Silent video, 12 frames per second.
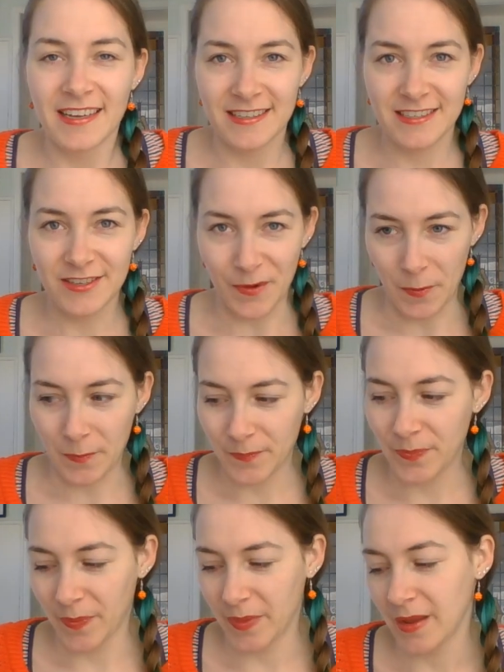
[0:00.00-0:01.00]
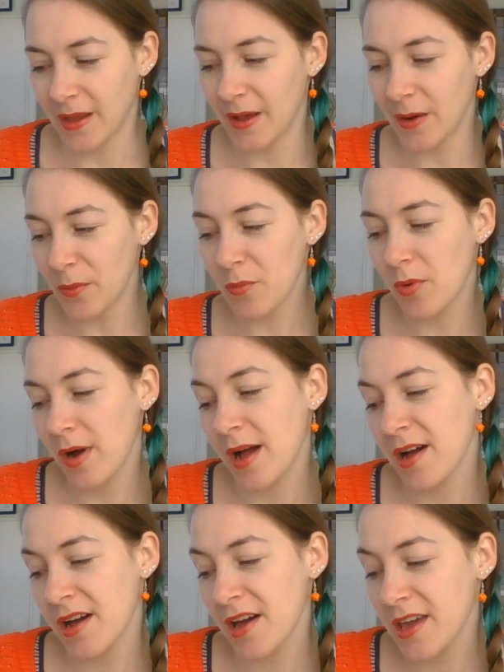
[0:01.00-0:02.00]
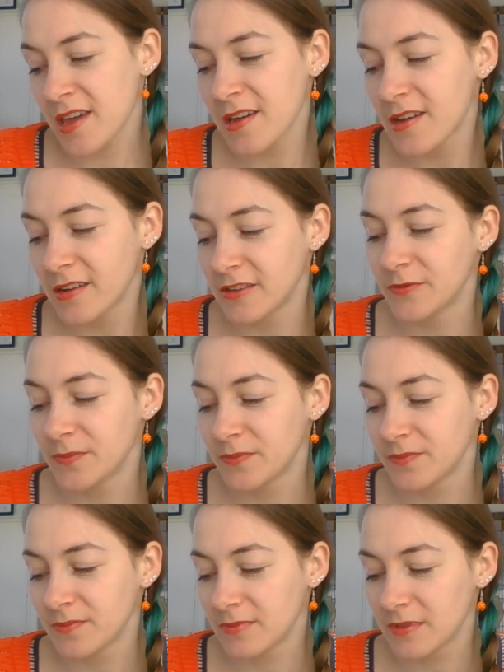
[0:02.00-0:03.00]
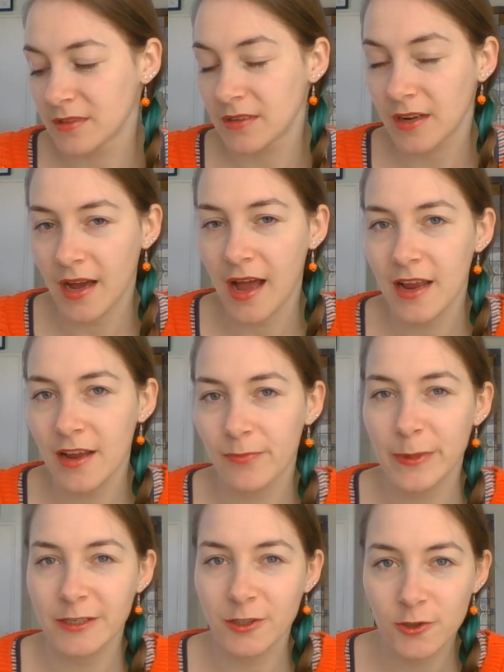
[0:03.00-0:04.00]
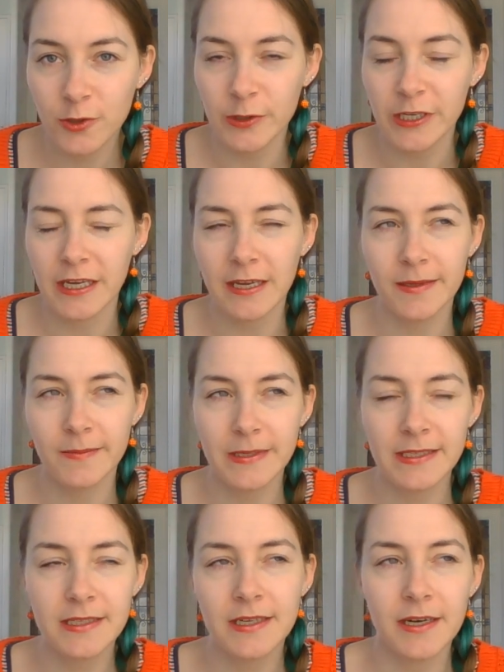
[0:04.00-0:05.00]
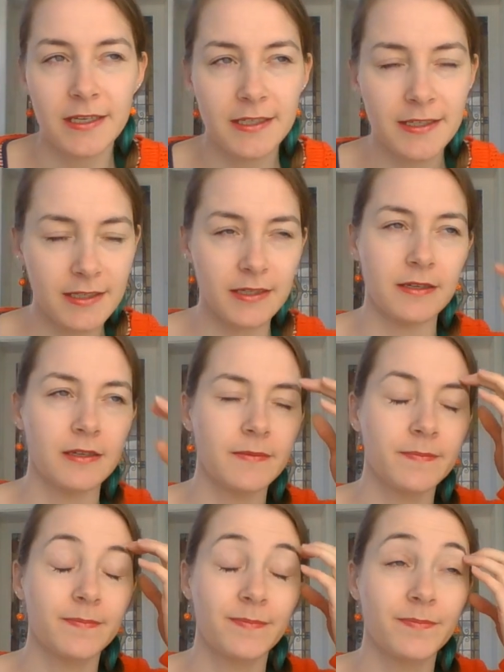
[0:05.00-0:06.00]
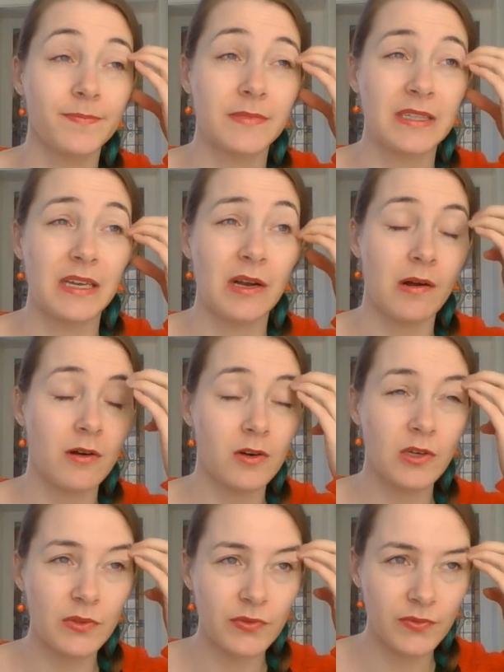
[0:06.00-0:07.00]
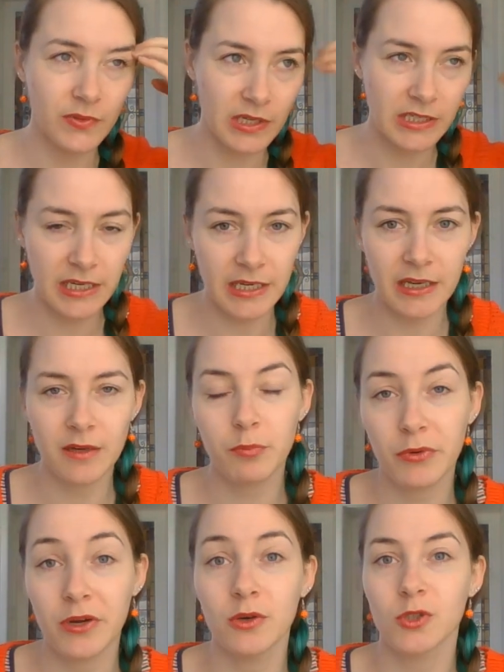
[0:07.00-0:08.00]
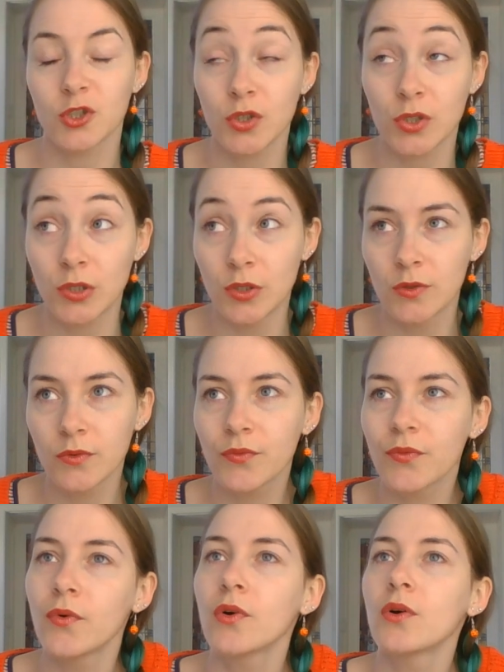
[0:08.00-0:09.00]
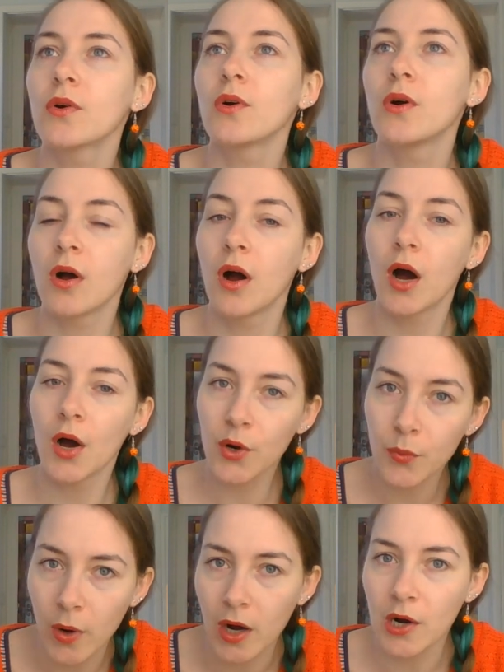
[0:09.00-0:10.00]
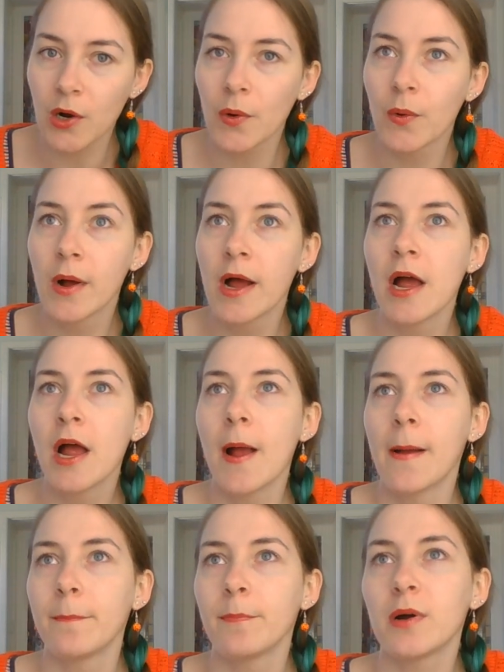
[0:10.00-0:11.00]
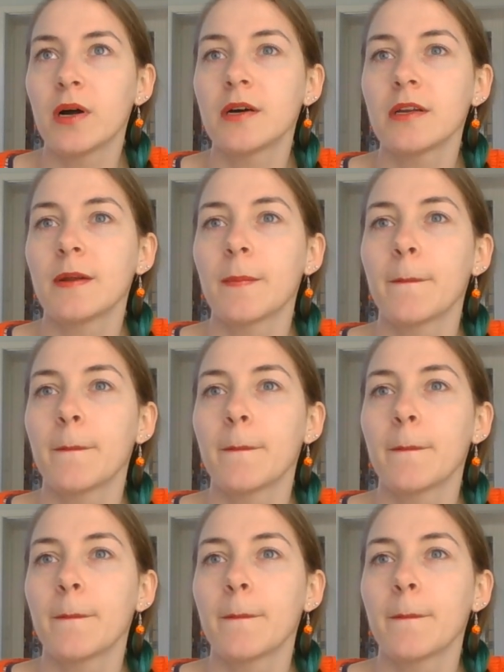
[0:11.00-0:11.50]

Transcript: So, I have been toying with the idea of knitting a brioche shawl for a while, but